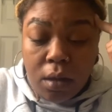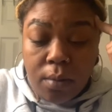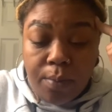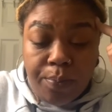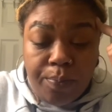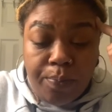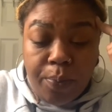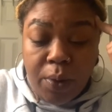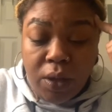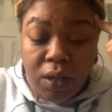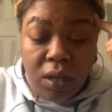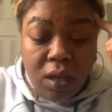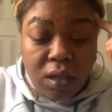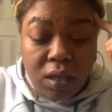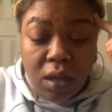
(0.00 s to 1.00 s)
putting
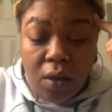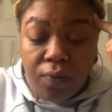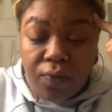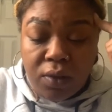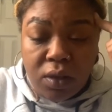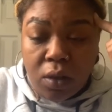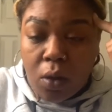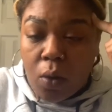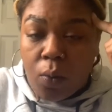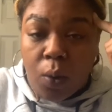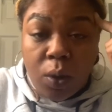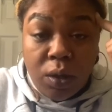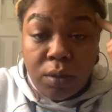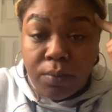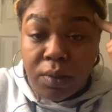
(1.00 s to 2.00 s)
yourself into a
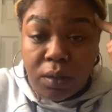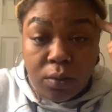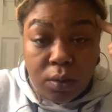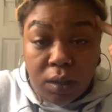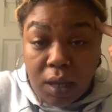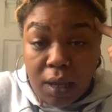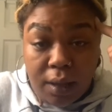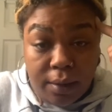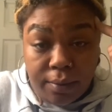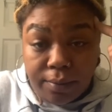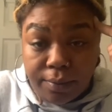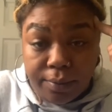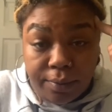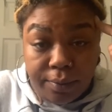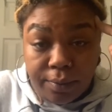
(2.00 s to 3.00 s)
worse mental state.
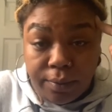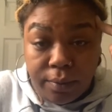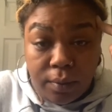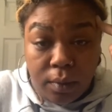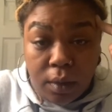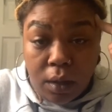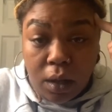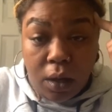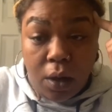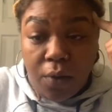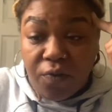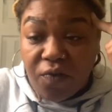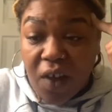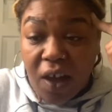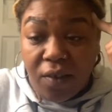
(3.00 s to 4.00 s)

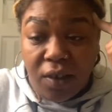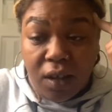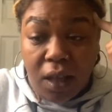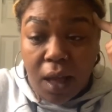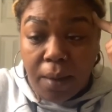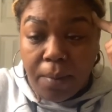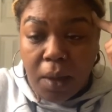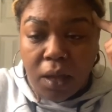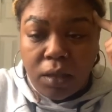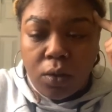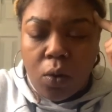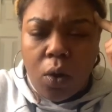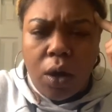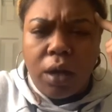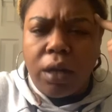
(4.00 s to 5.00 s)
Fiery climax.
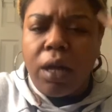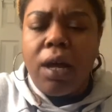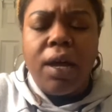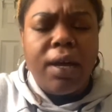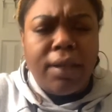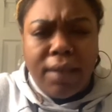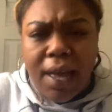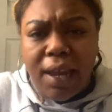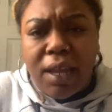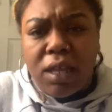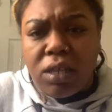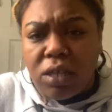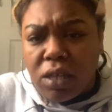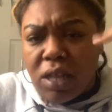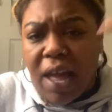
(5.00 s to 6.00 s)
Or
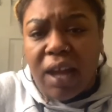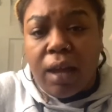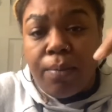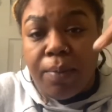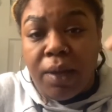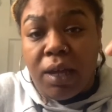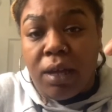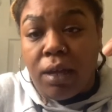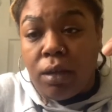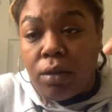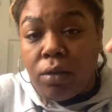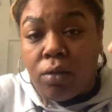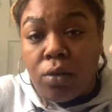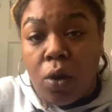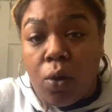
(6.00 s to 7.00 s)
that could be,
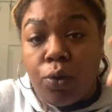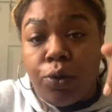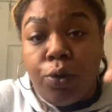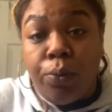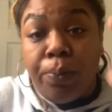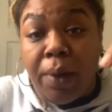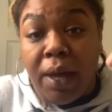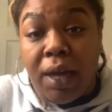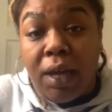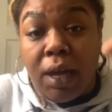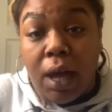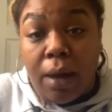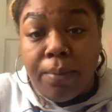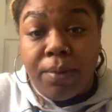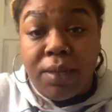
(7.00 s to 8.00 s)
you being
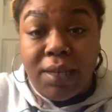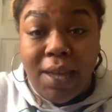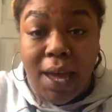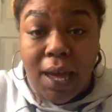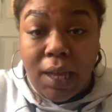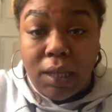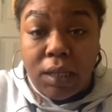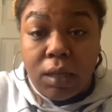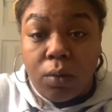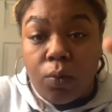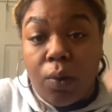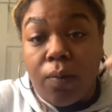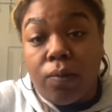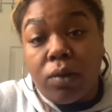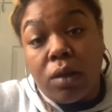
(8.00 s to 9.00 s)
upset
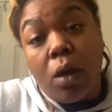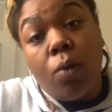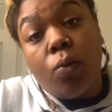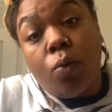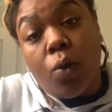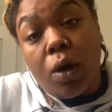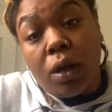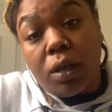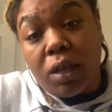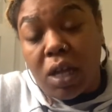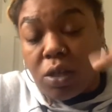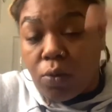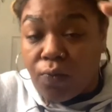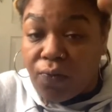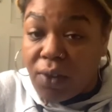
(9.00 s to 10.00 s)
with someone that
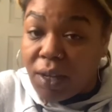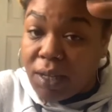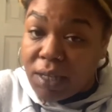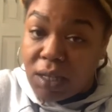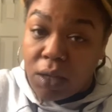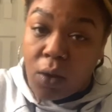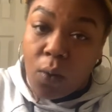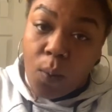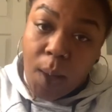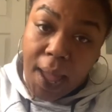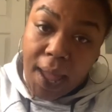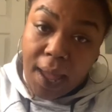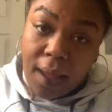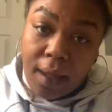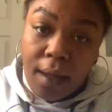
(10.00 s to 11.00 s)
you feel is in your
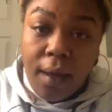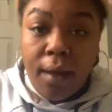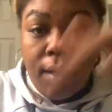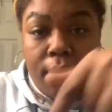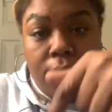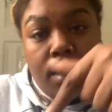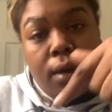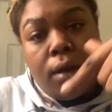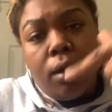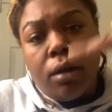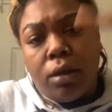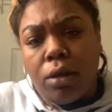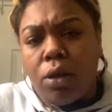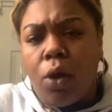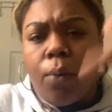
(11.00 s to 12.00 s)
way,
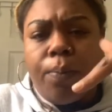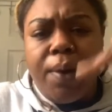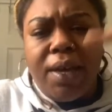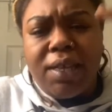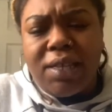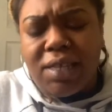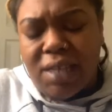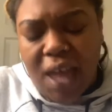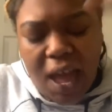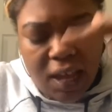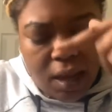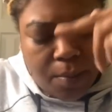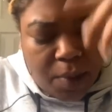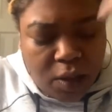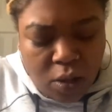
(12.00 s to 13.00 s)
being
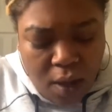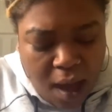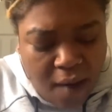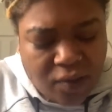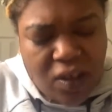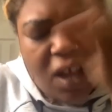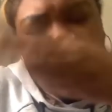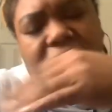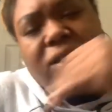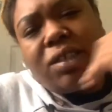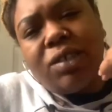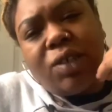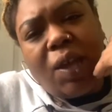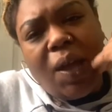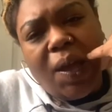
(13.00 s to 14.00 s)
stagnant. But you have to
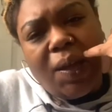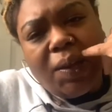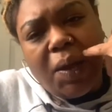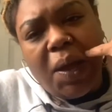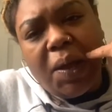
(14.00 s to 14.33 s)
understand that,